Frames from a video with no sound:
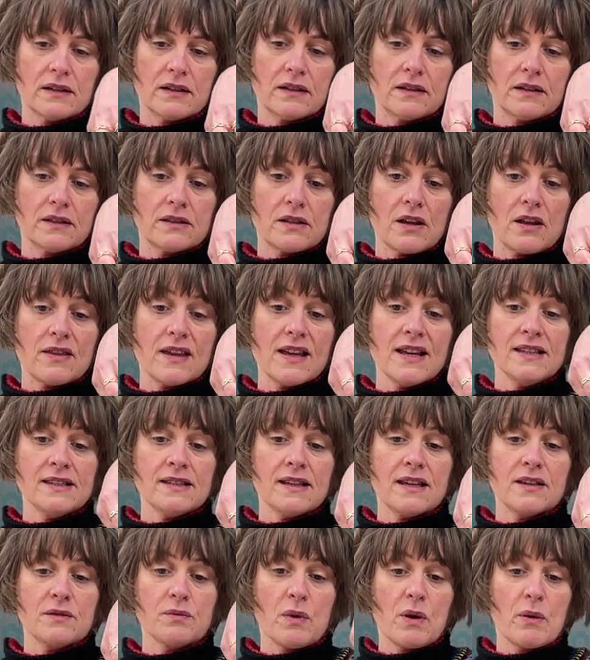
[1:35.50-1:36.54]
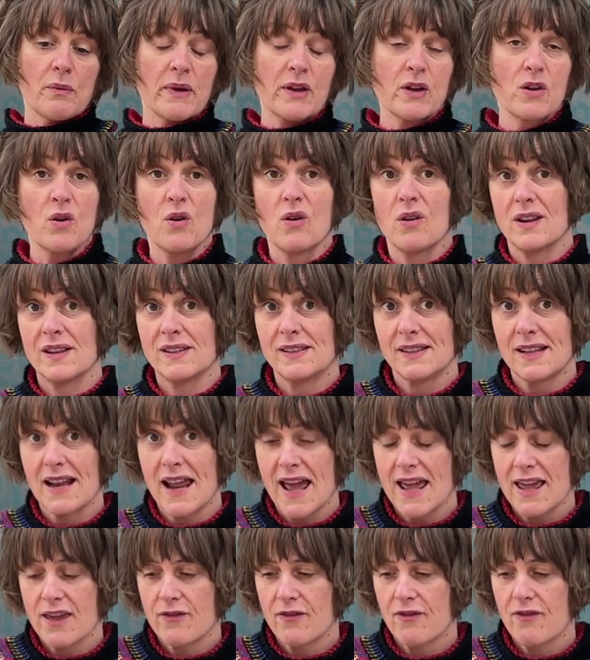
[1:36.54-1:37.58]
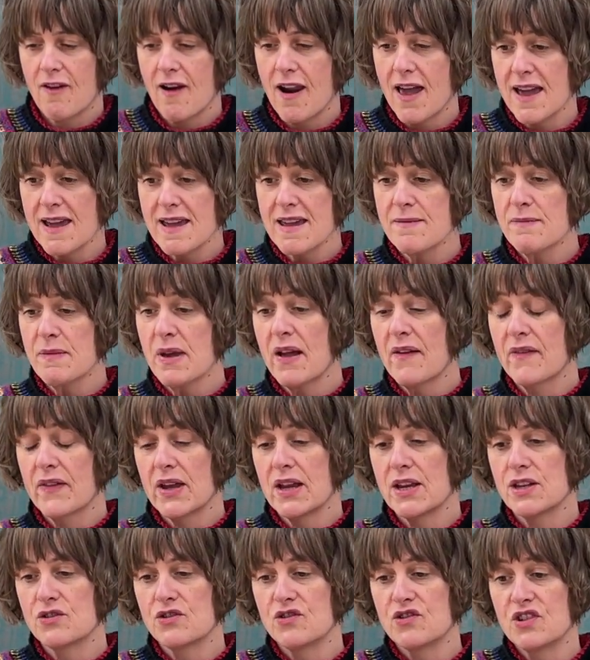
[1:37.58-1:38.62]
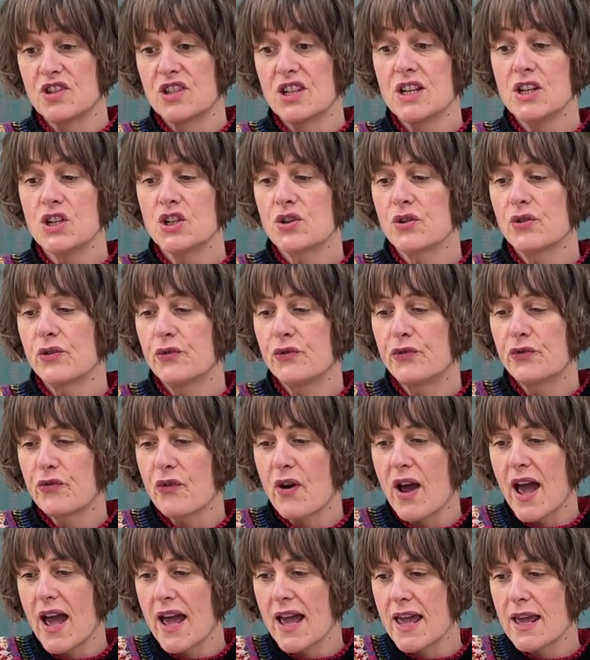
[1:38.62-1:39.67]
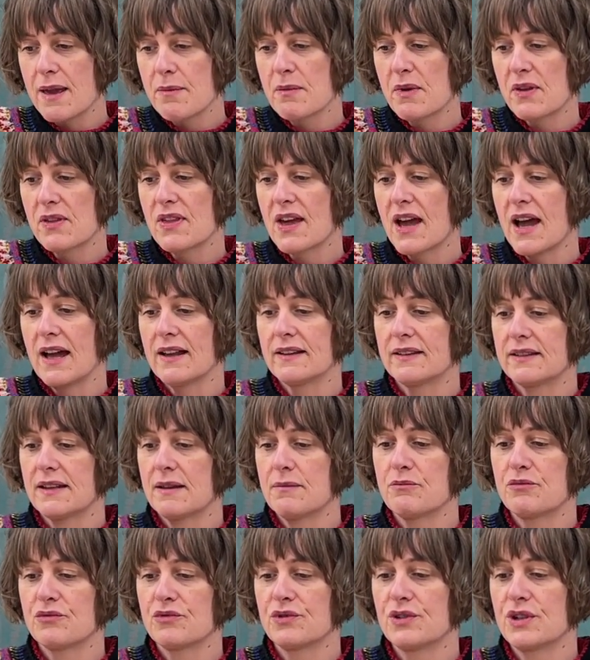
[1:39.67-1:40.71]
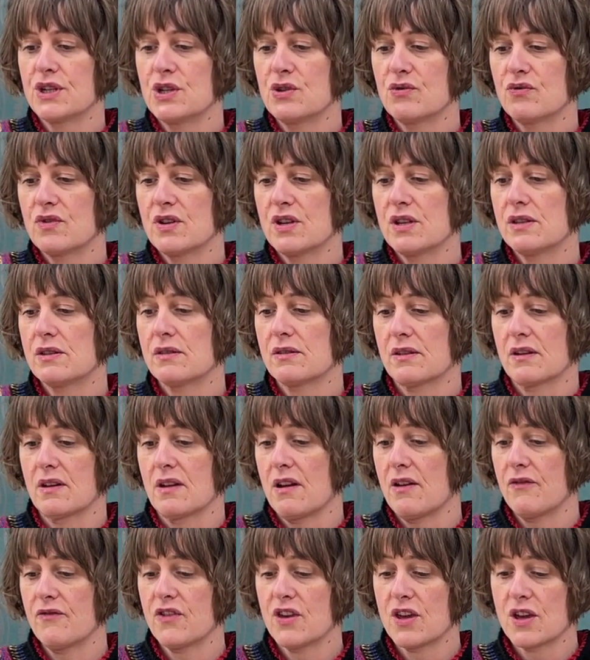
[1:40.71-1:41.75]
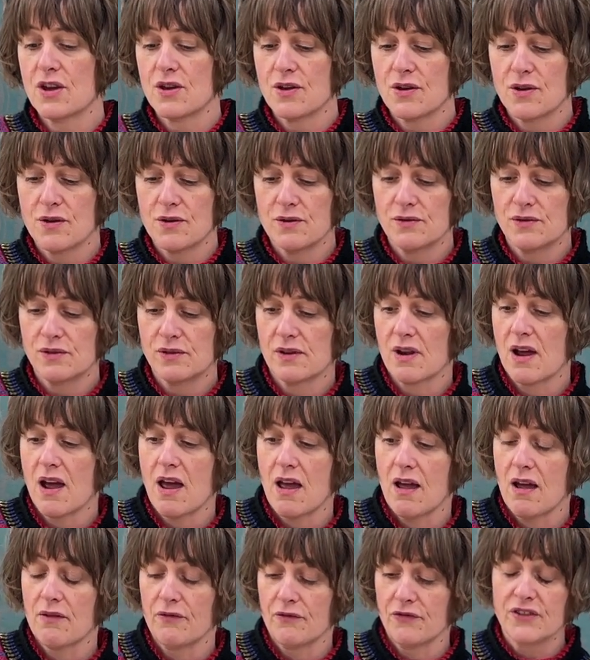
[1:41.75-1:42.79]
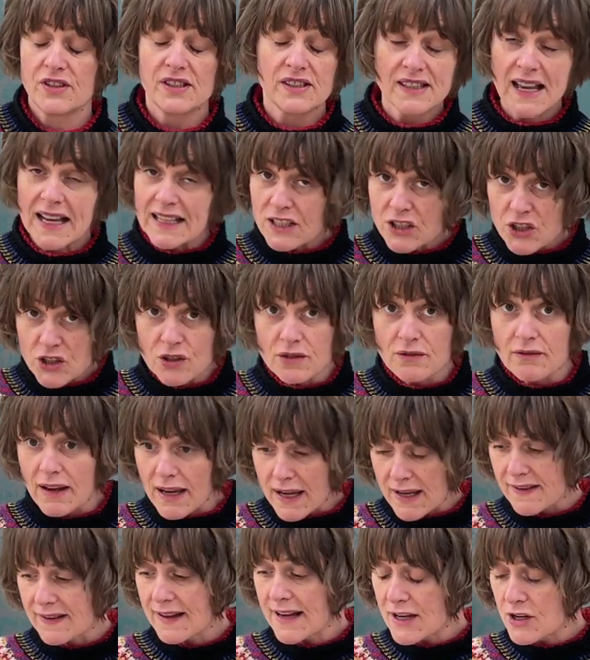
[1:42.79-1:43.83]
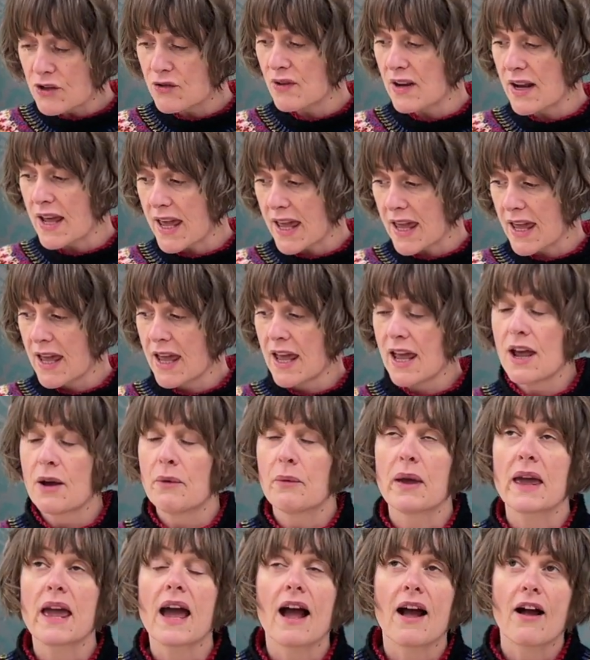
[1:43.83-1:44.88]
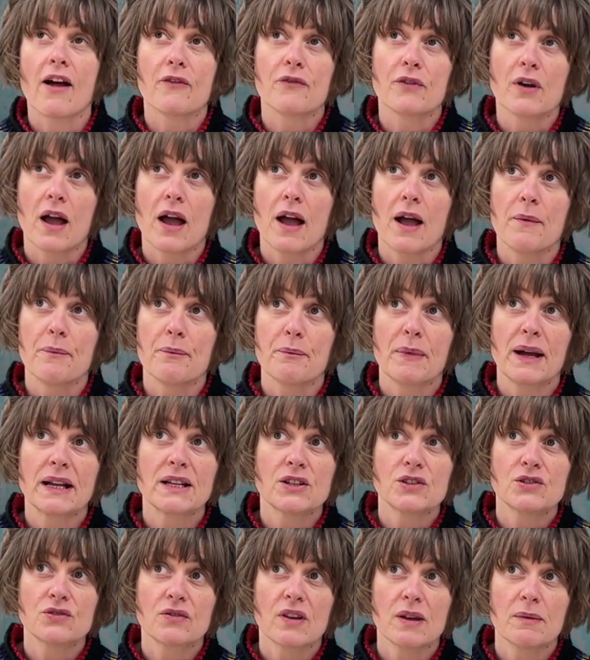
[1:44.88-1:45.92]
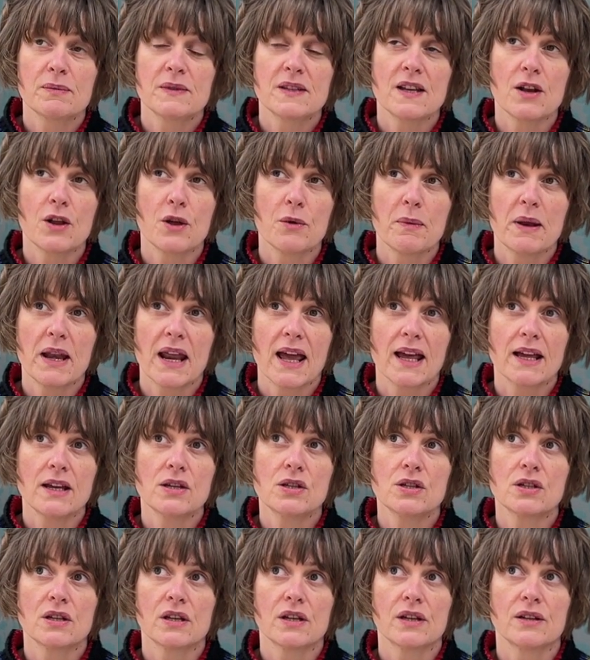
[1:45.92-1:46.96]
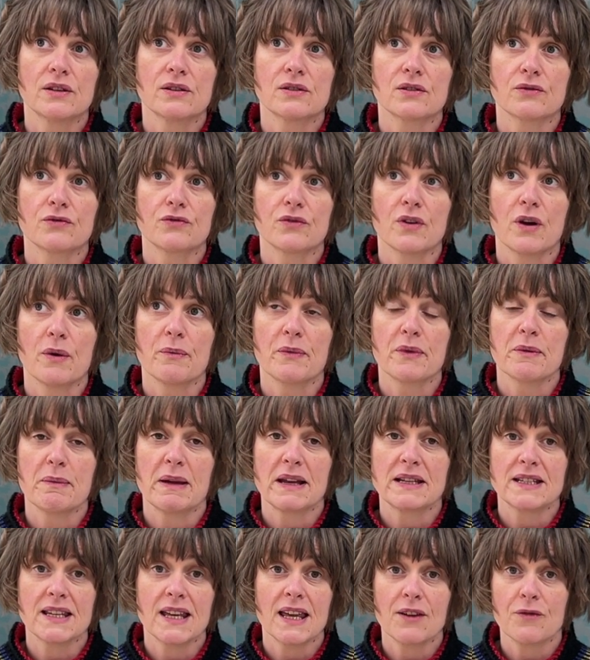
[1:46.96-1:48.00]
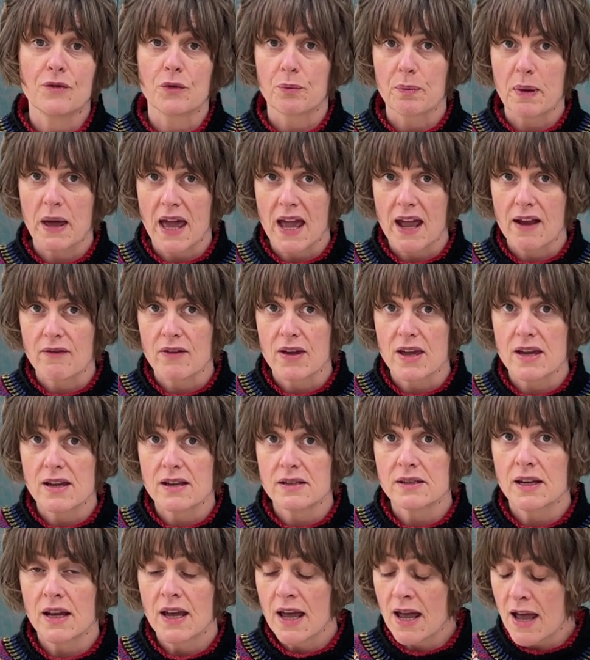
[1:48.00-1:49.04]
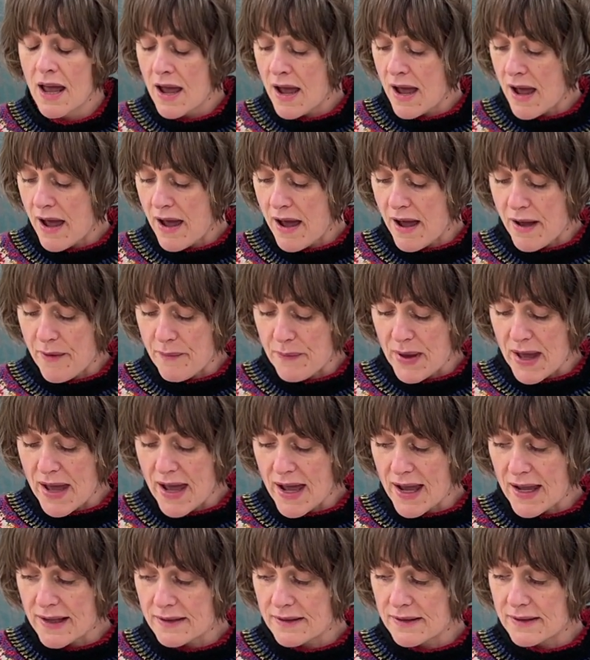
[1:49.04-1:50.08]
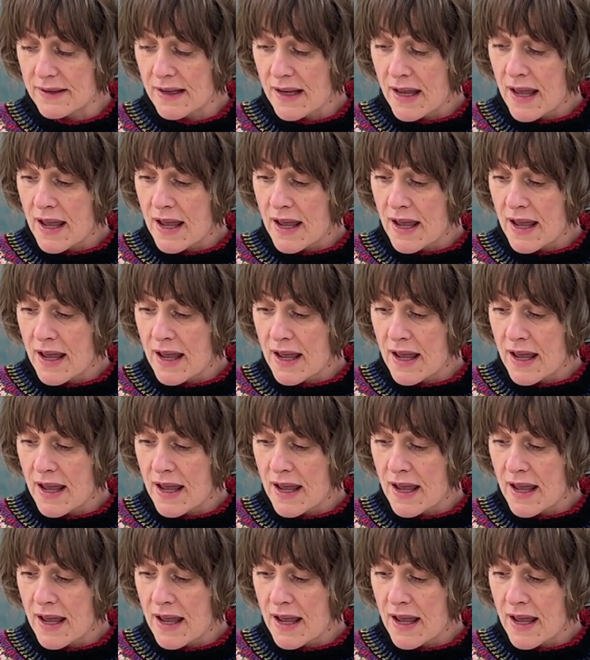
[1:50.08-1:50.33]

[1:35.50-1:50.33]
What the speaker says: So this is what we call a slate frame. It's a traditional frame that embroiderers have used for centuries, literally. We have manuscript illuminations from the medieval period, and